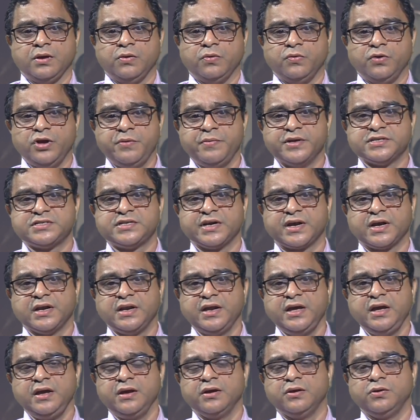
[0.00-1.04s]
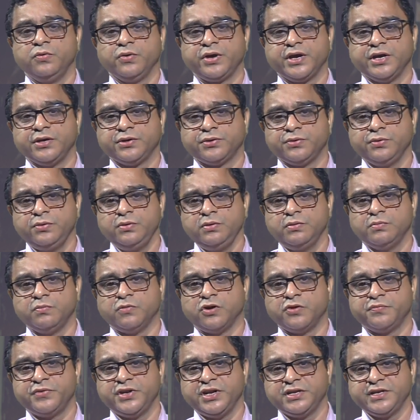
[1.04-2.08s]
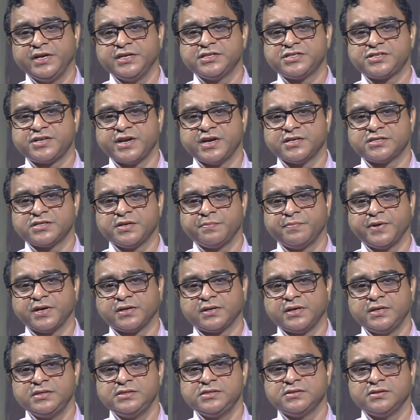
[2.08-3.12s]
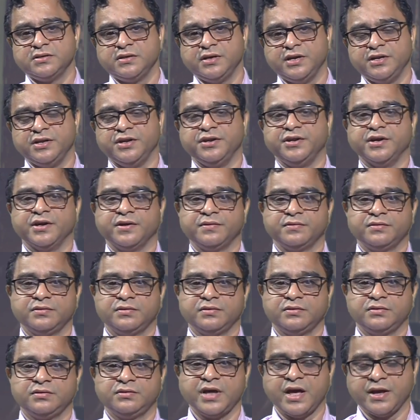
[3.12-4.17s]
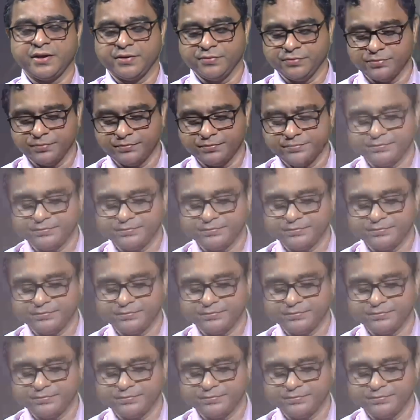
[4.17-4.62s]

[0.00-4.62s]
we basically look into morbidity trends and patterns in India. Thank you.